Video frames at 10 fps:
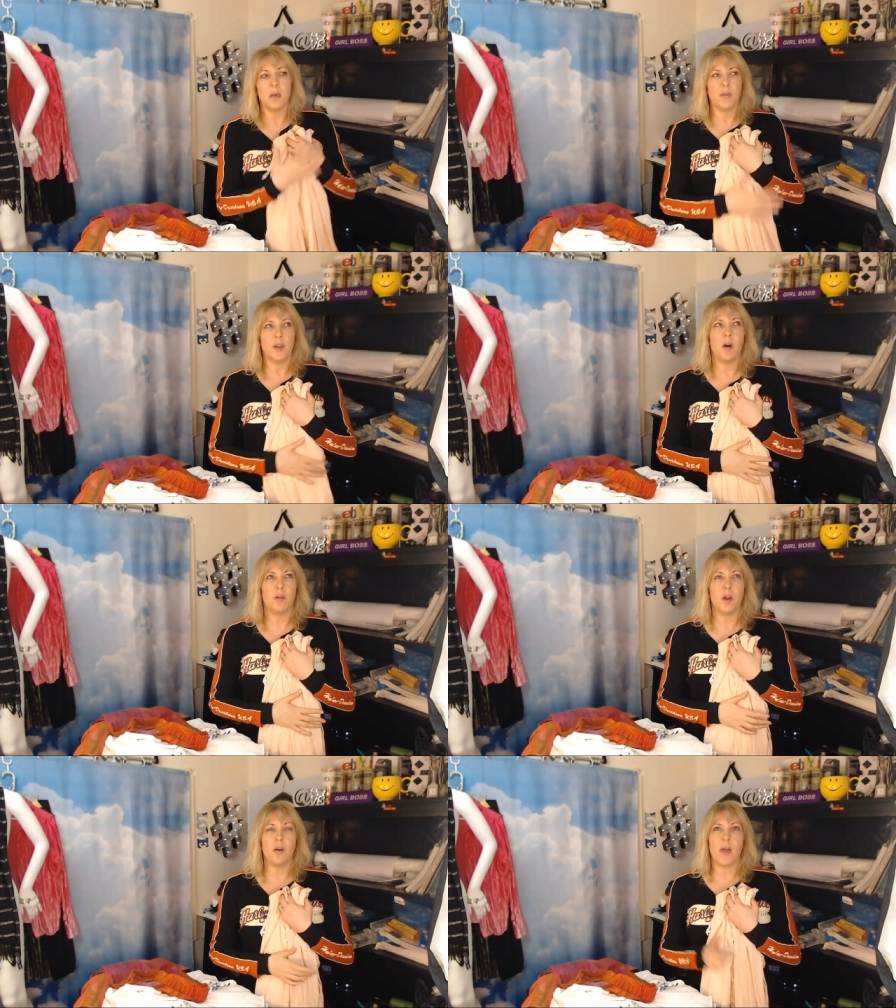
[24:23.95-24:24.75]
If you
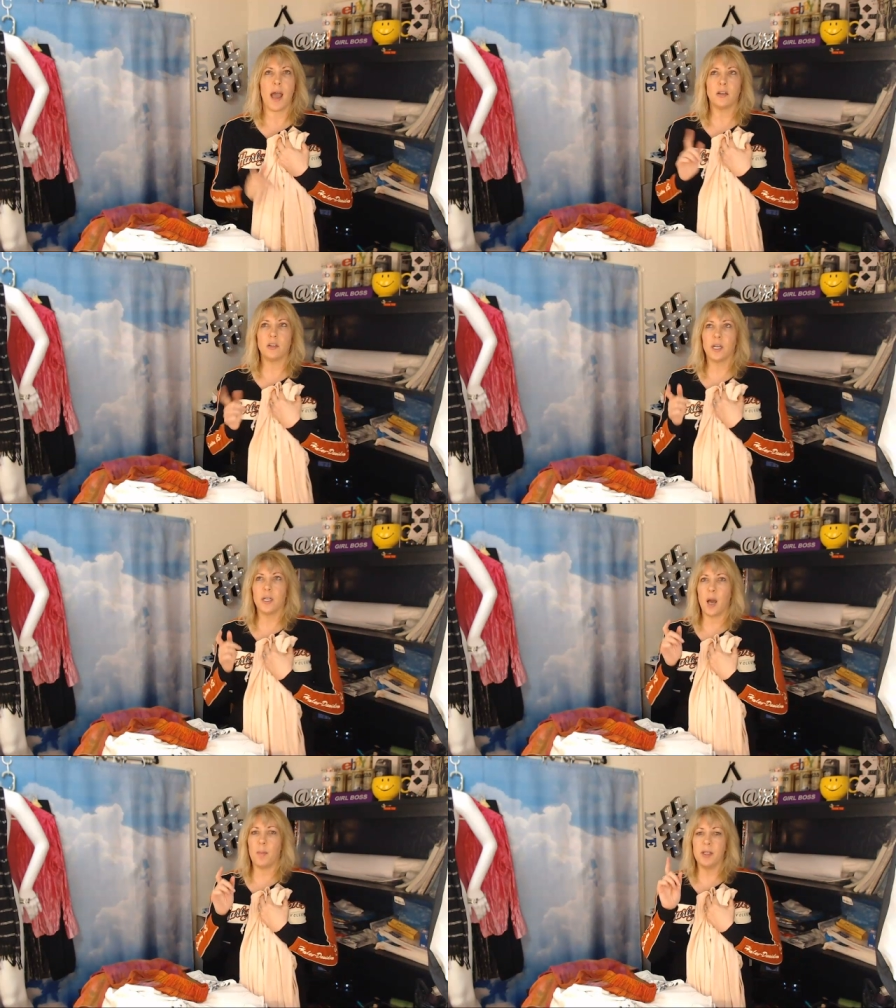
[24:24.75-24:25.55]
don't know that, look
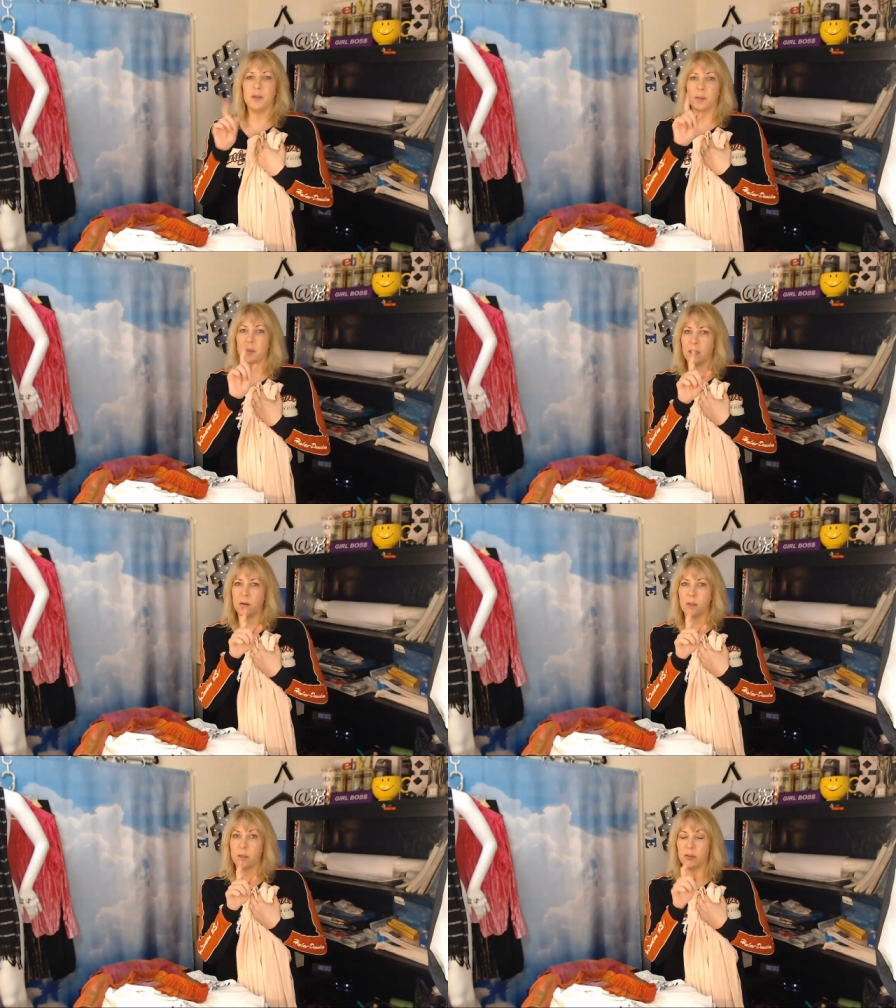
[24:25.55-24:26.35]
it up and you'll see
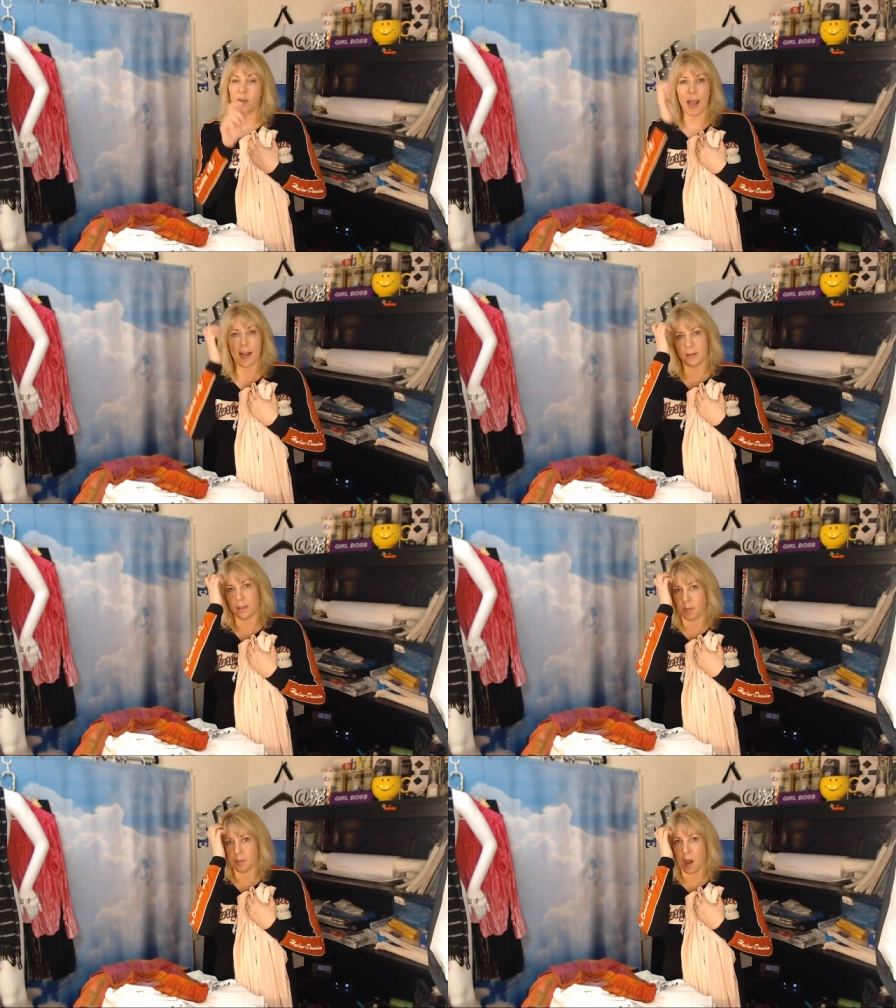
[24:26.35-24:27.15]
those little jackets
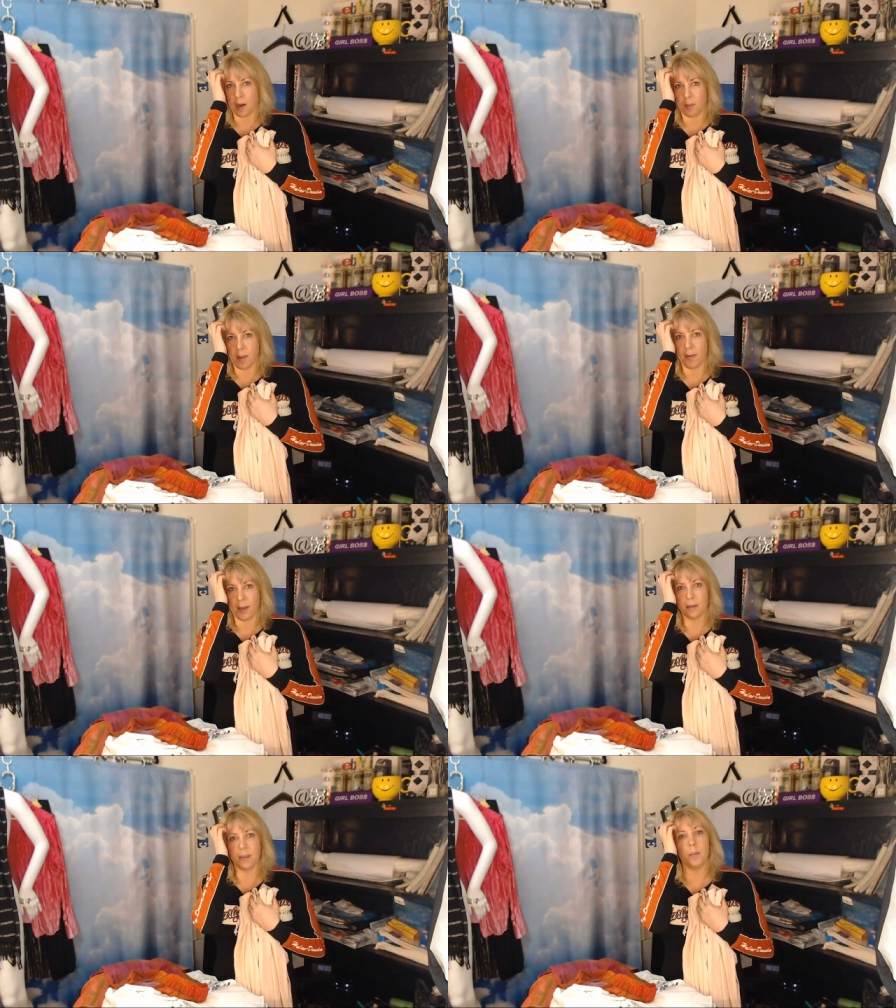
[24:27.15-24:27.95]
that I'm talking about
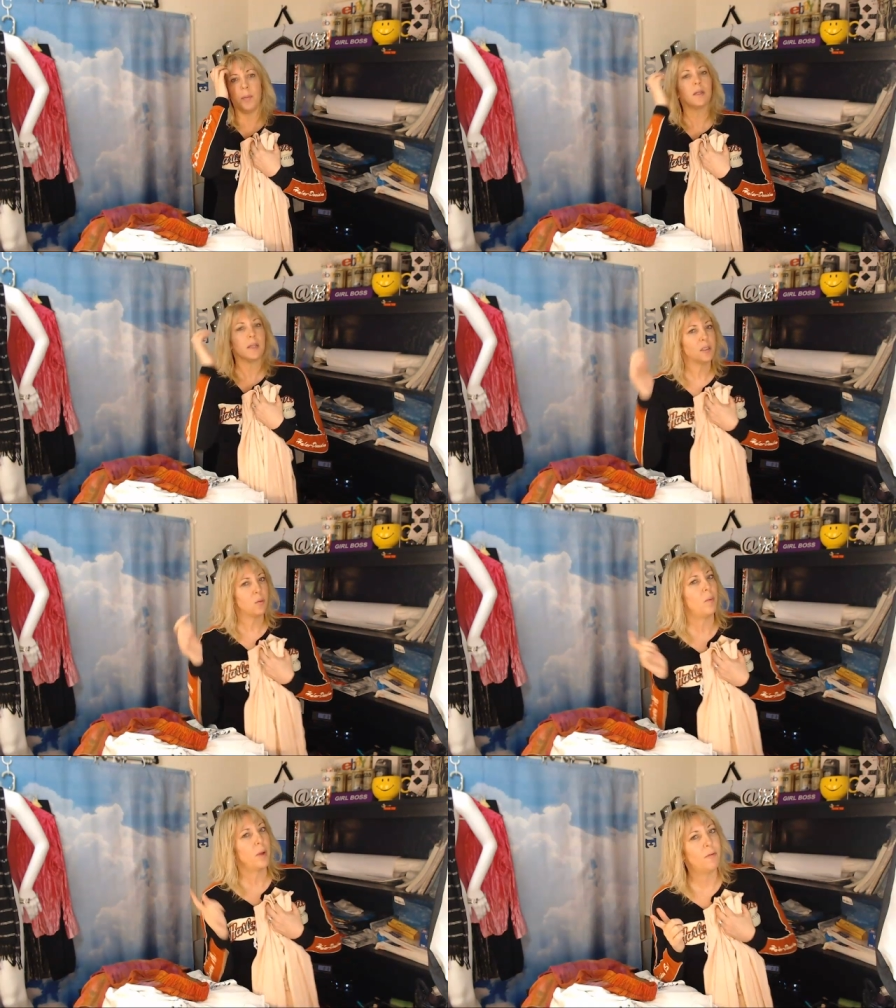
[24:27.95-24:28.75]
that typically is
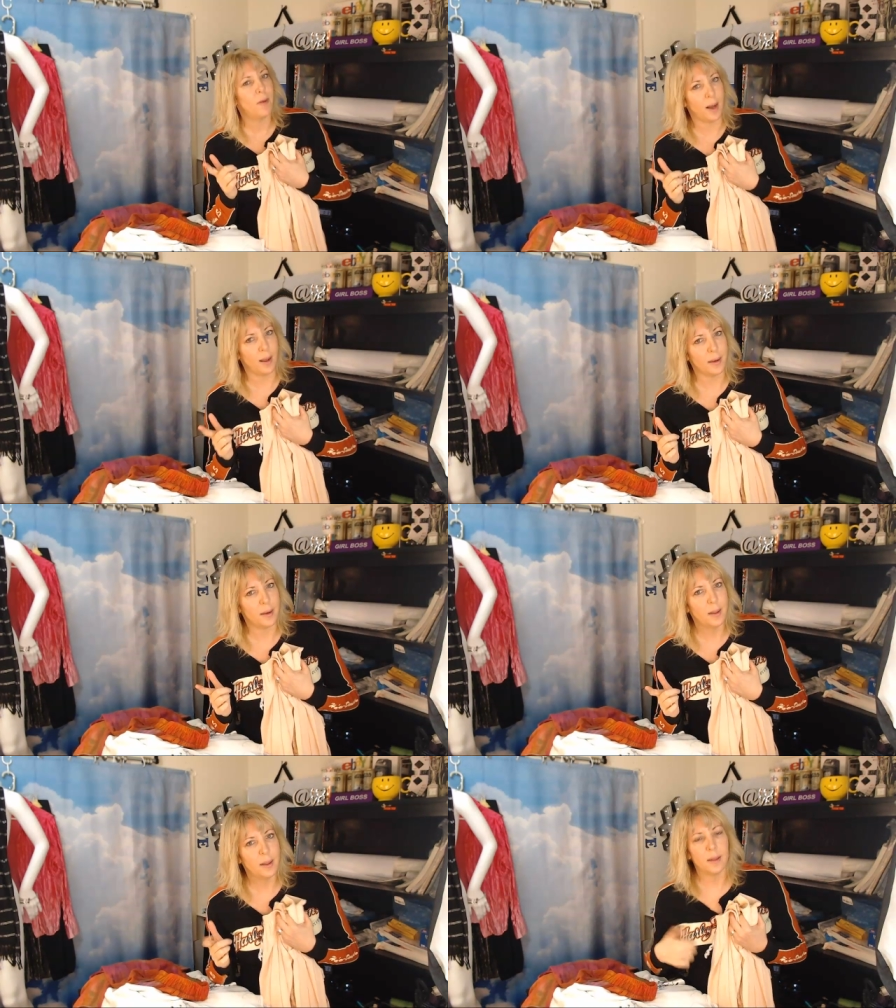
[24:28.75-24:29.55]
what we find
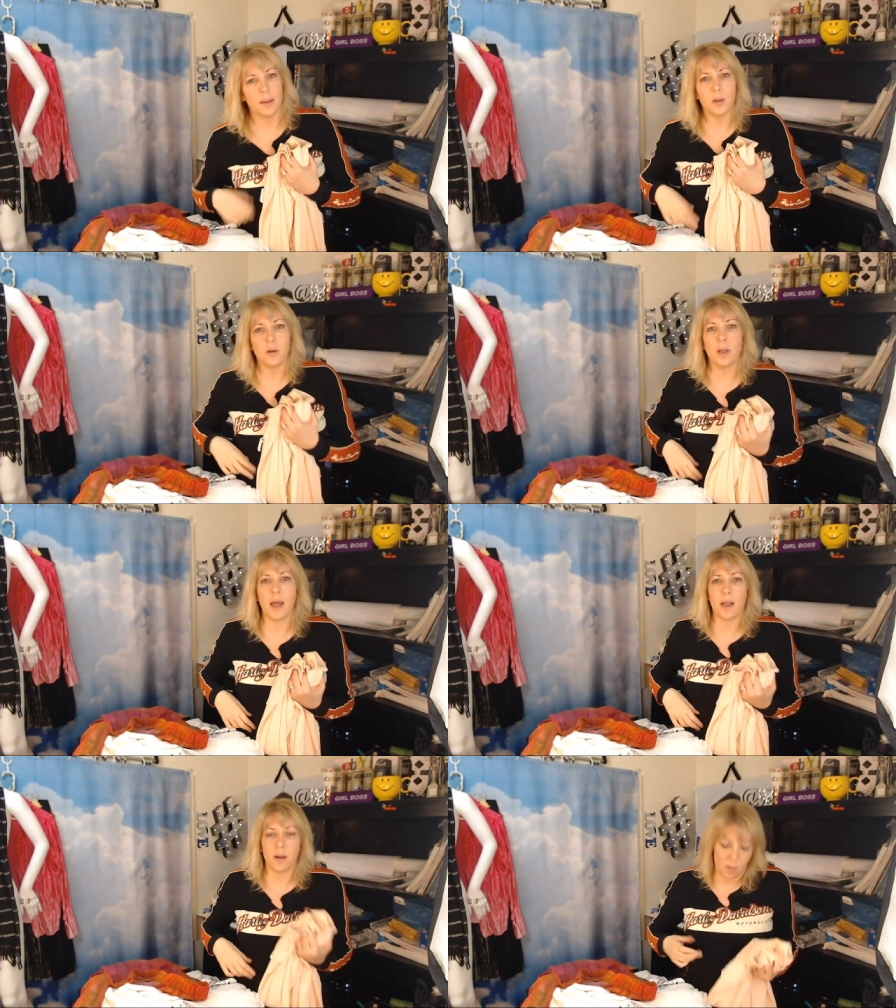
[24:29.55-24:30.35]
little
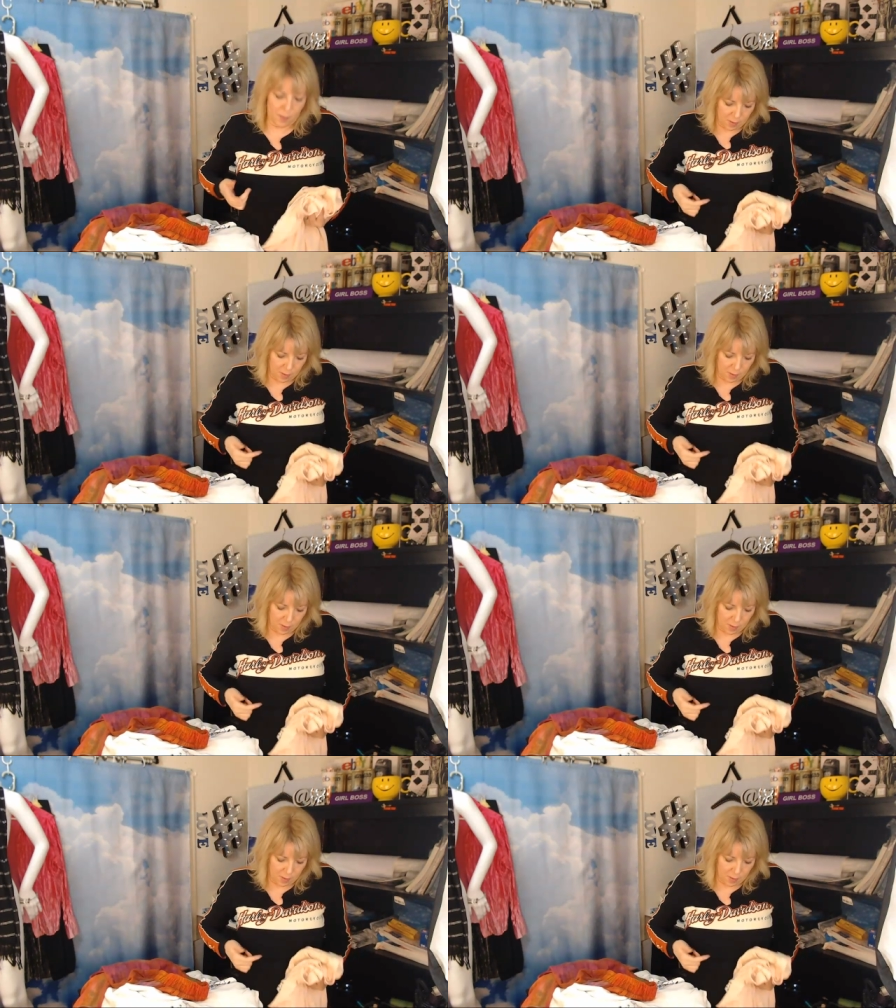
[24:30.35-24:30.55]
layer.